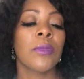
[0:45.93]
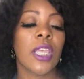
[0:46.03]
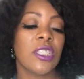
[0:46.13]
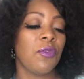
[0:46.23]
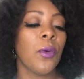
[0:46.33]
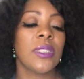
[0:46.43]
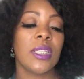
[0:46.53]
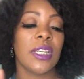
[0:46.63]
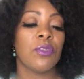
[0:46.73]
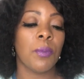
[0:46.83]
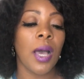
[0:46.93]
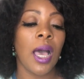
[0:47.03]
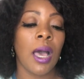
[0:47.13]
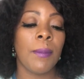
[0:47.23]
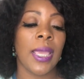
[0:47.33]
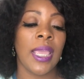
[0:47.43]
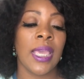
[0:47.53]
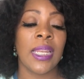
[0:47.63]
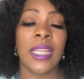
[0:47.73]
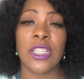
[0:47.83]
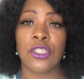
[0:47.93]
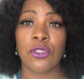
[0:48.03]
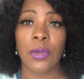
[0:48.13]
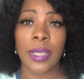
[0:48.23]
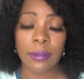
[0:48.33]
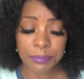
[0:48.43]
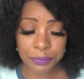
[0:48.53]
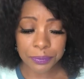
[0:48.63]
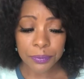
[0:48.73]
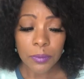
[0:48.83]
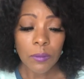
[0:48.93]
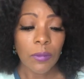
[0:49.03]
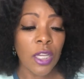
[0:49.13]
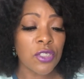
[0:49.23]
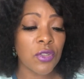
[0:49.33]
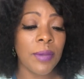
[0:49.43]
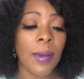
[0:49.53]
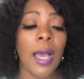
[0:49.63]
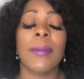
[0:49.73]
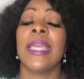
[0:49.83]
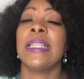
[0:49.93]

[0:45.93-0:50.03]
It's a 14 inch bob and it is straight a straight bob.